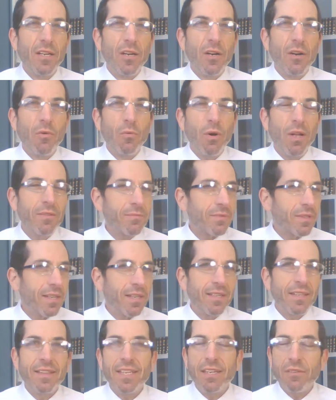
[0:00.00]
Well,
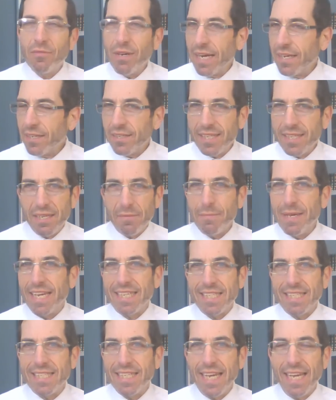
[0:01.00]
theoretically, it
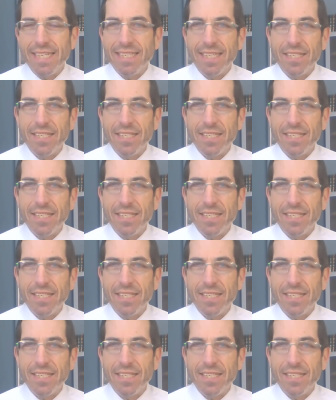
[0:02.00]
makes sense,